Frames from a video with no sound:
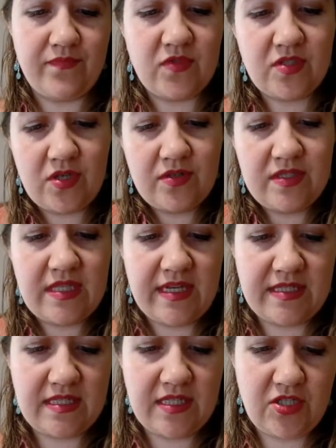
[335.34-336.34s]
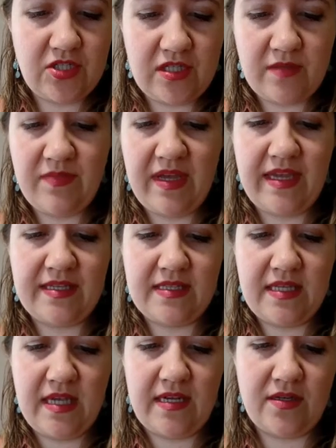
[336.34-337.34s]
turns that stitch at the
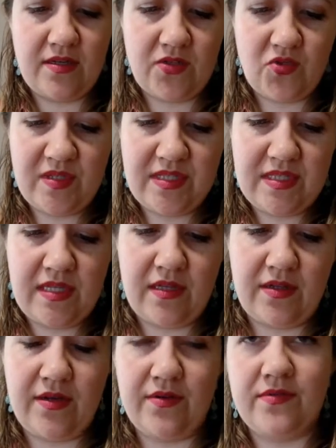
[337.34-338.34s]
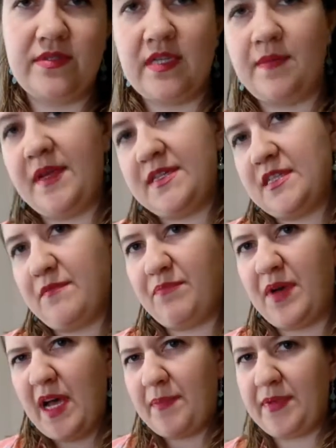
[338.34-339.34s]
base and it twists it closed and it makes it
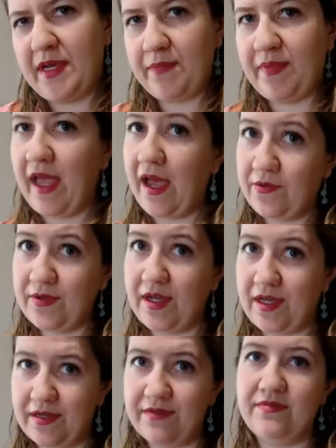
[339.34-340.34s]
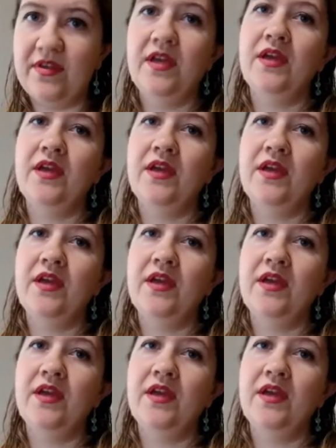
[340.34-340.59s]
pop up out of